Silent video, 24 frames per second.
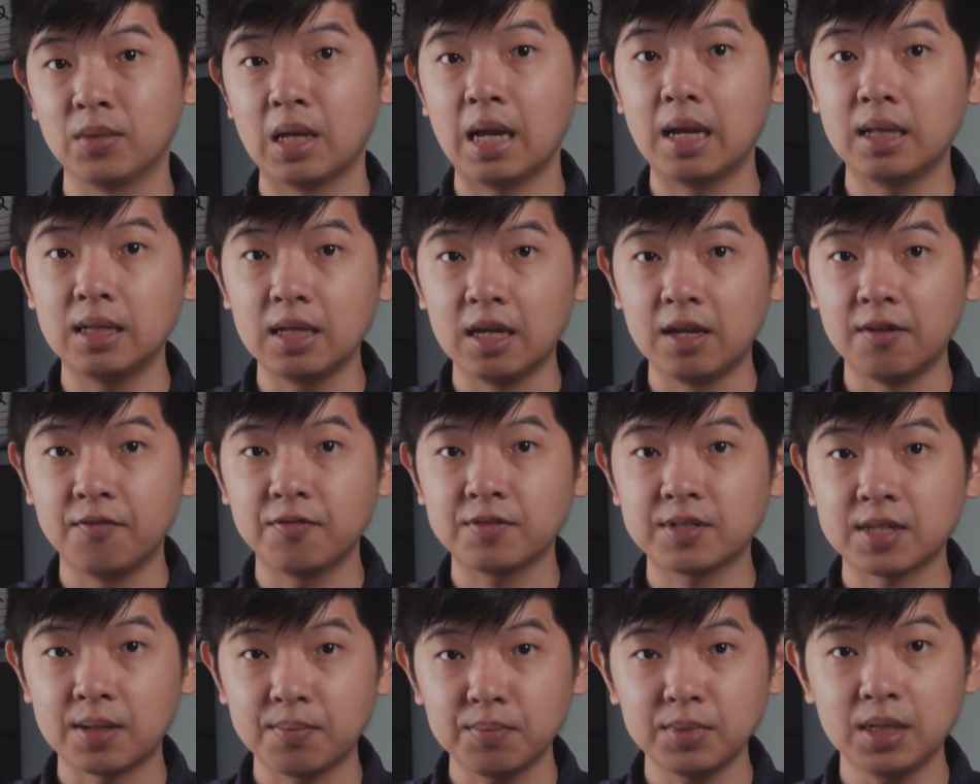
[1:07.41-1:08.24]
And
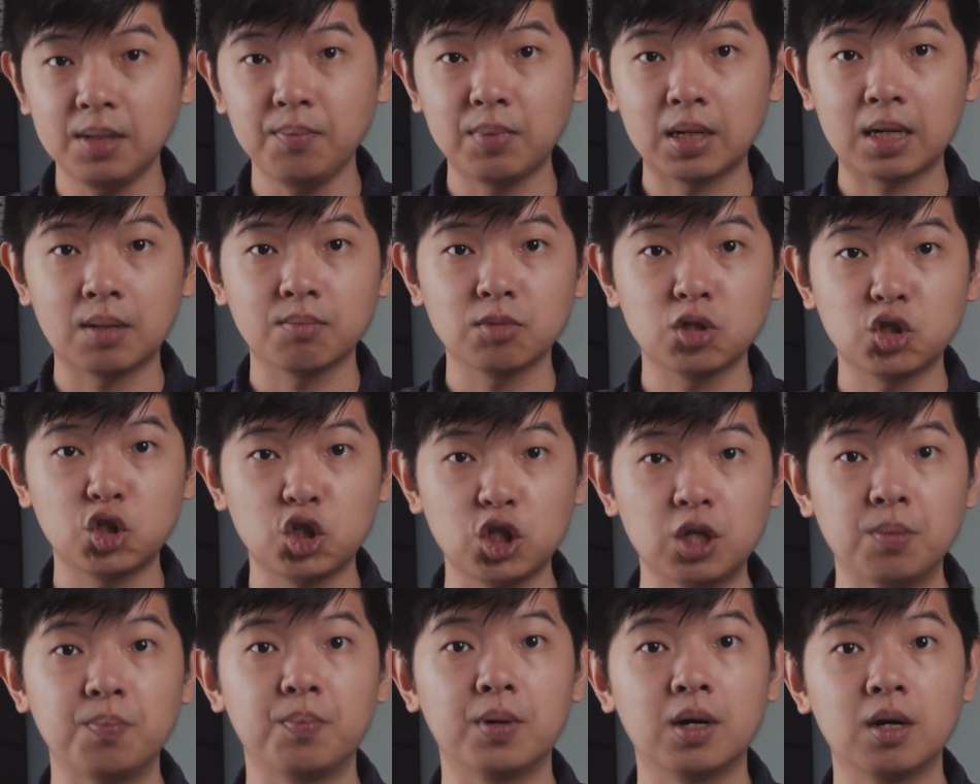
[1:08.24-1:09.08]
if something becomes
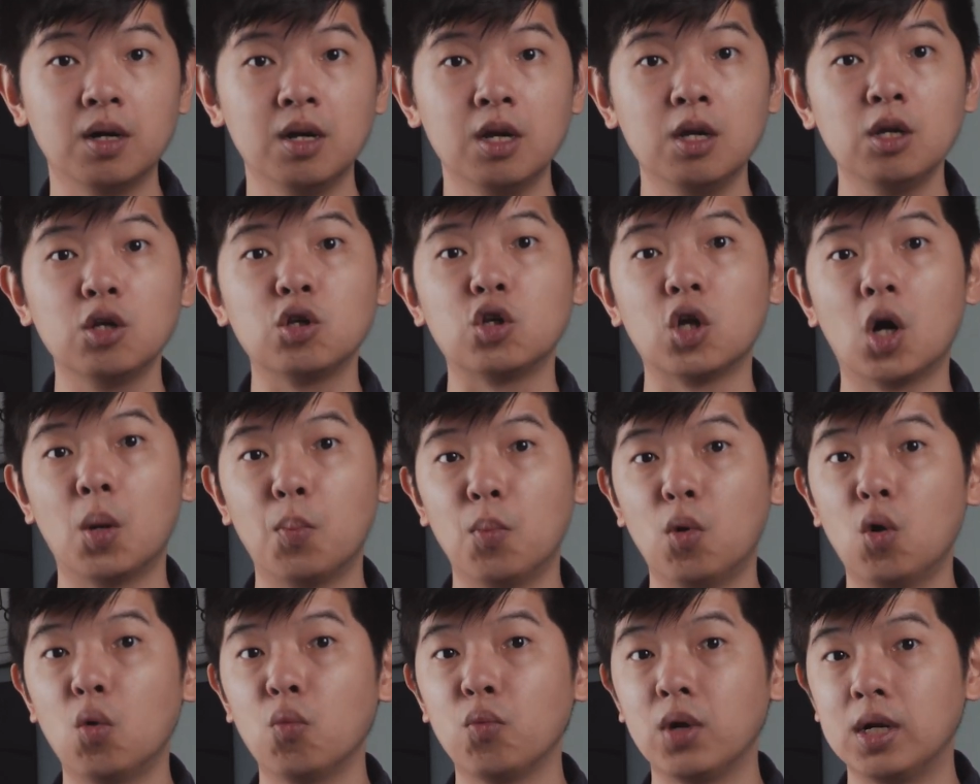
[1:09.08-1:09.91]
cheaper, you are
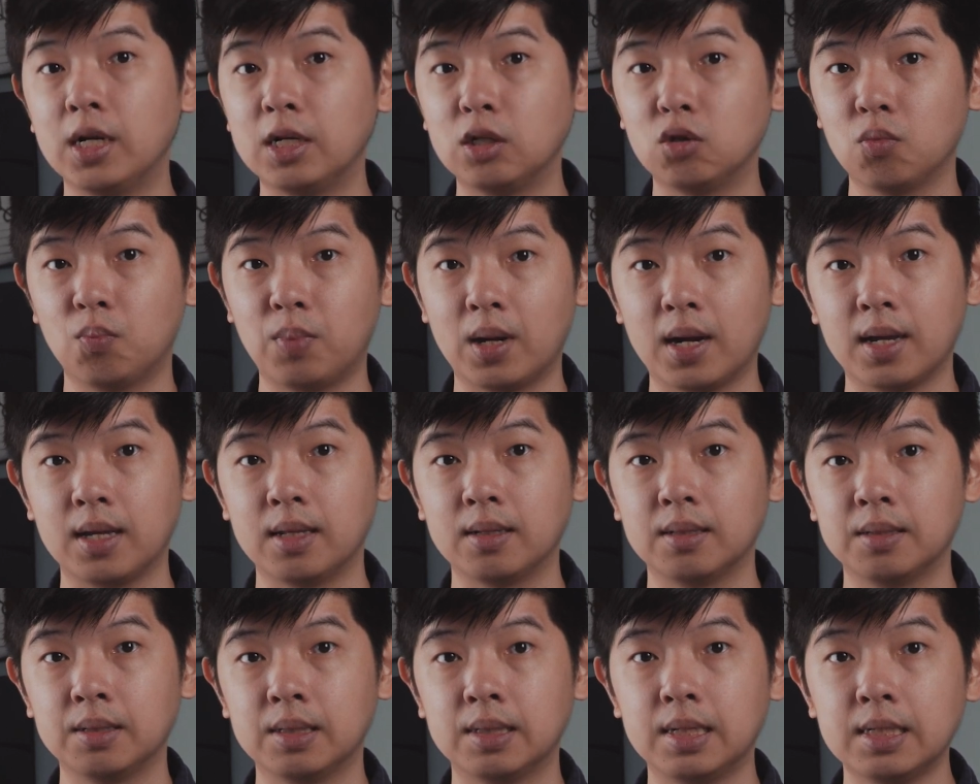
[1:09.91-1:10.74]
more willing to buy
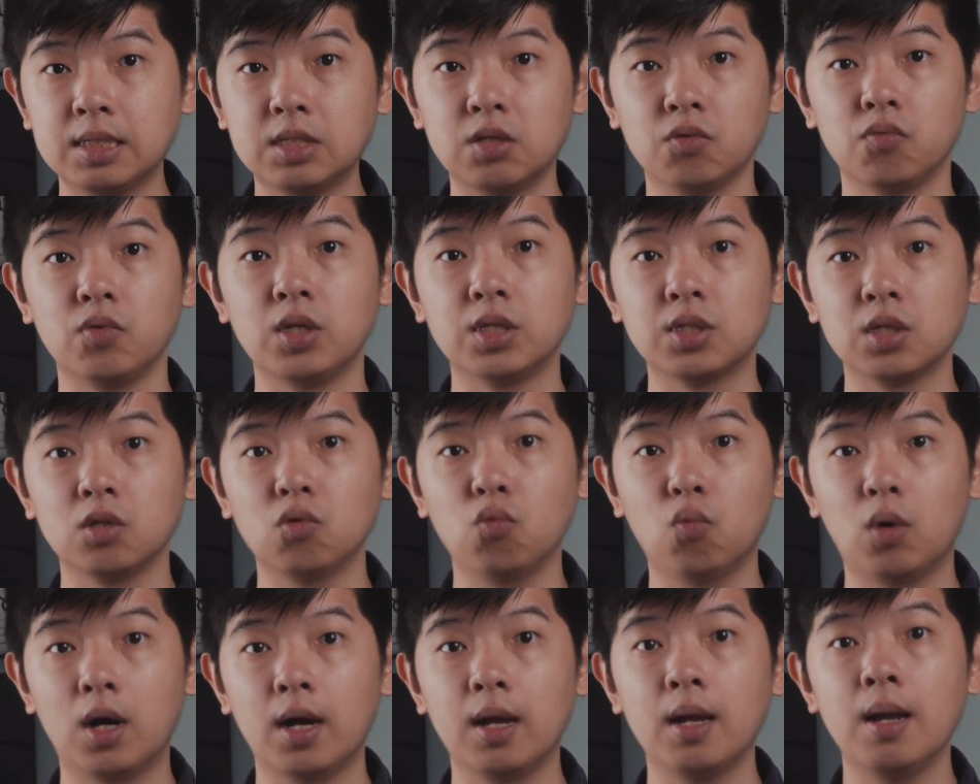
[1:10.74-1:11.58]
it. That's the
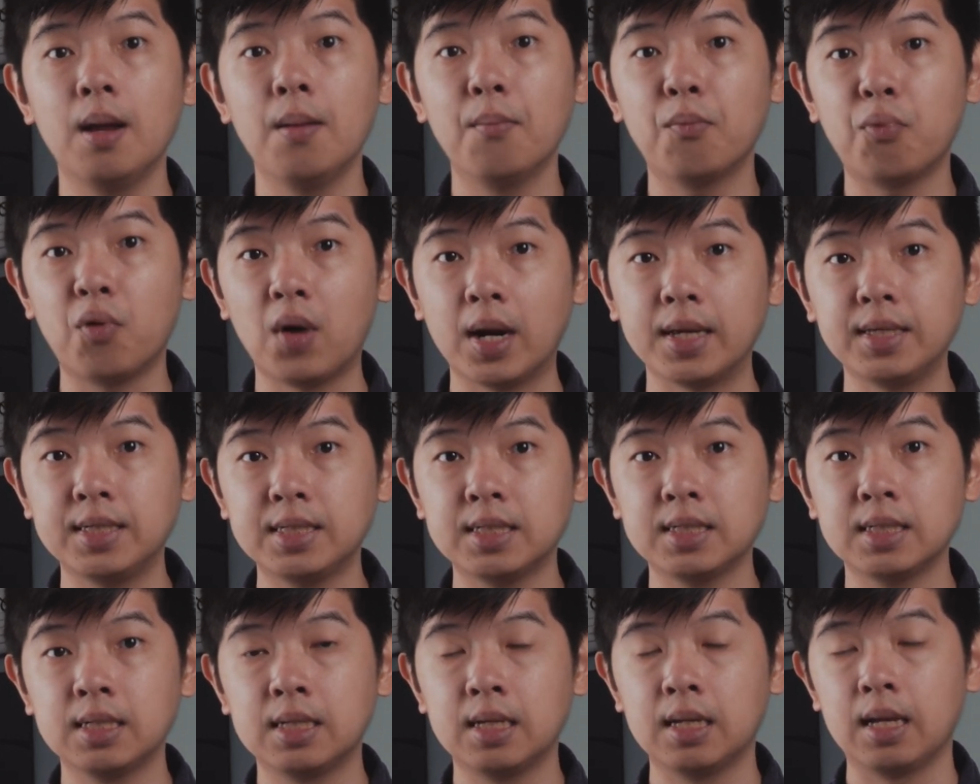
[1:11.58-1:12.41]
reason why
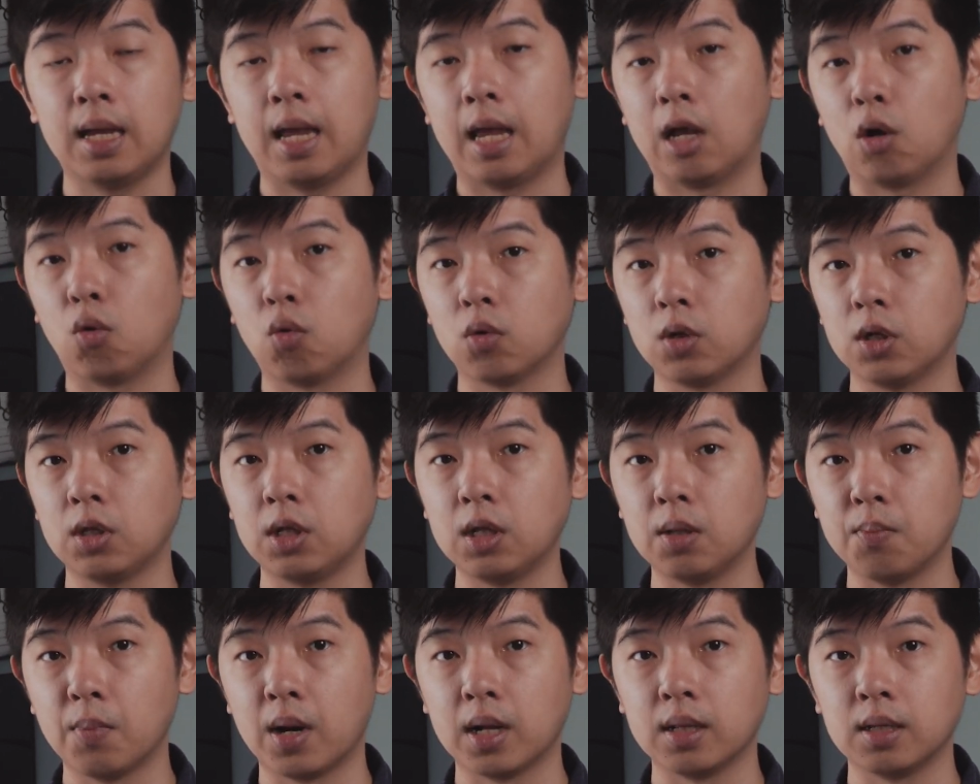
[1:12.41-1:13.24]
price and
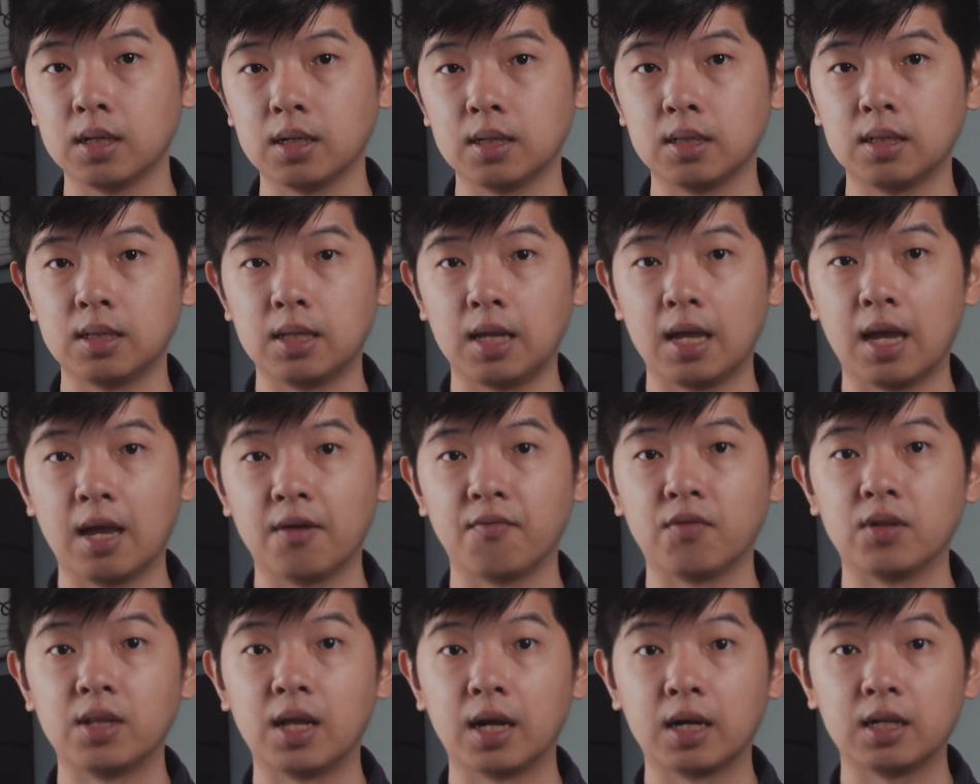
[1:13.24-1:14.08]
quantity demanded, they
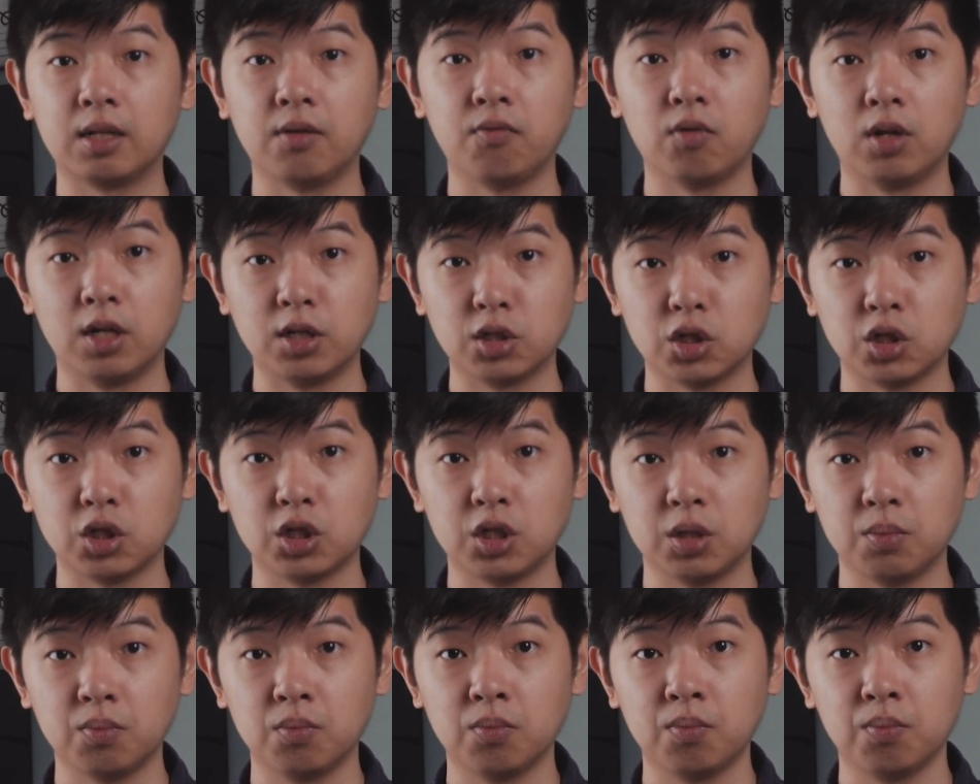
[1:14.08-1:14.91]
have a negative
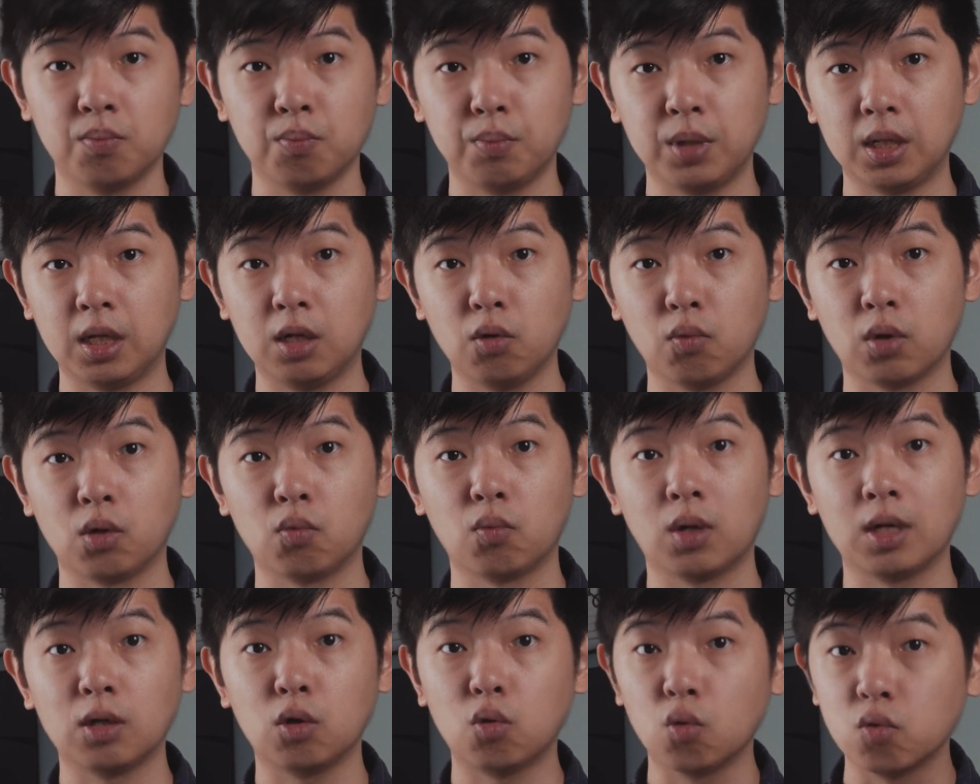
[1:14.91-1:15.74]
relationship. Meaning when
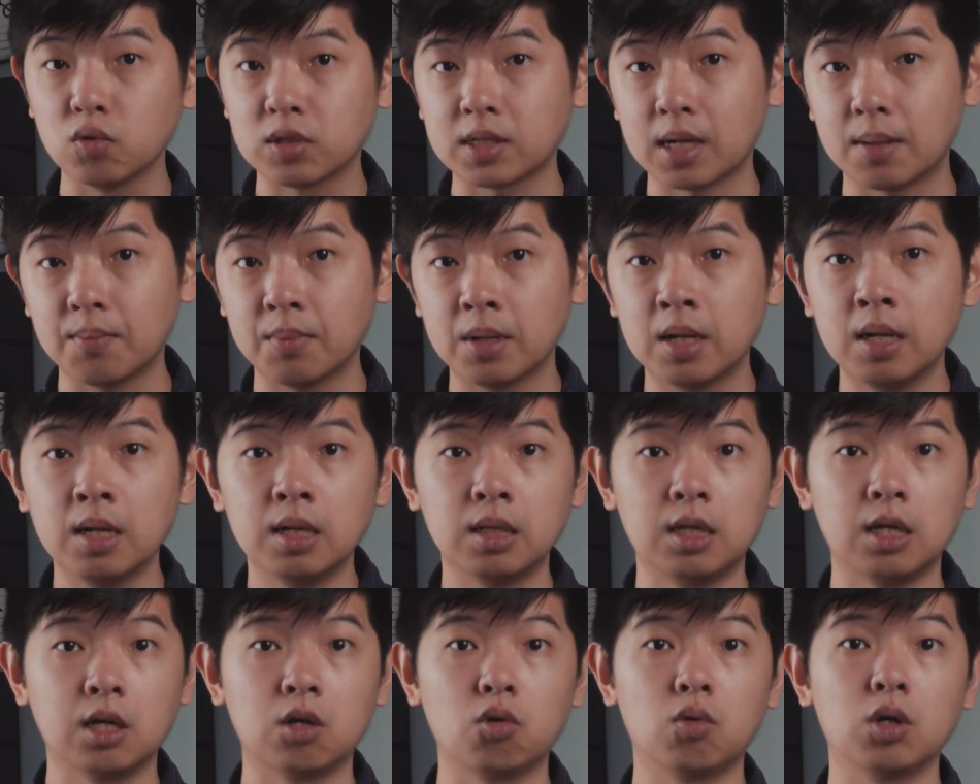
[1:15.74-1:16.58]
one goes up,
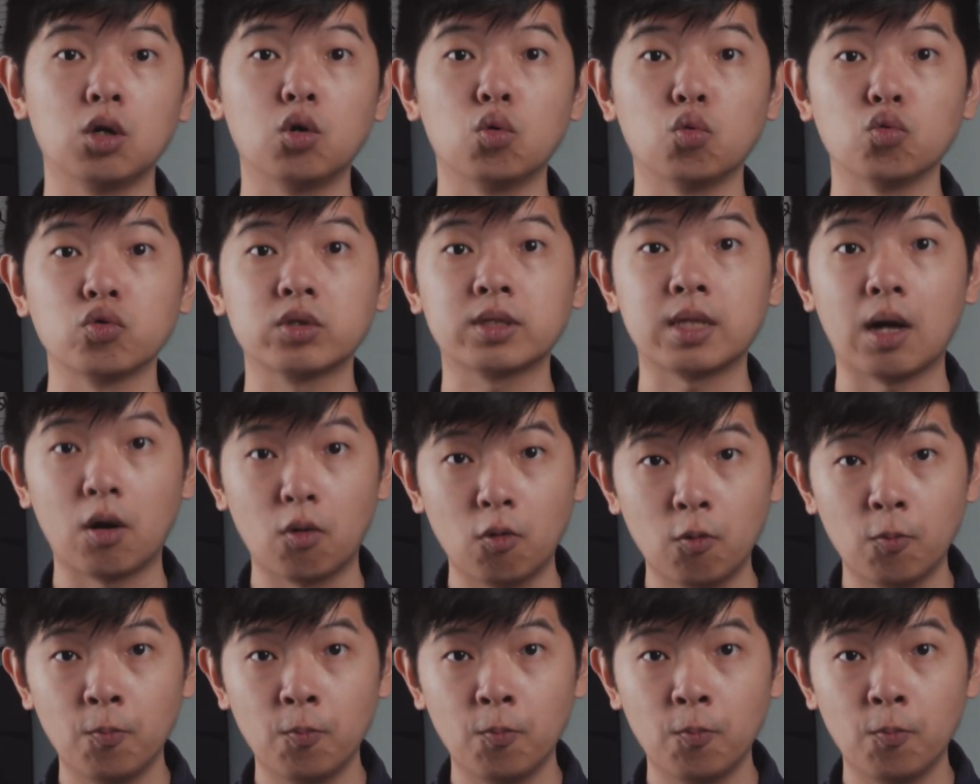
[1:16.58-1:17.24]
the other one goes down.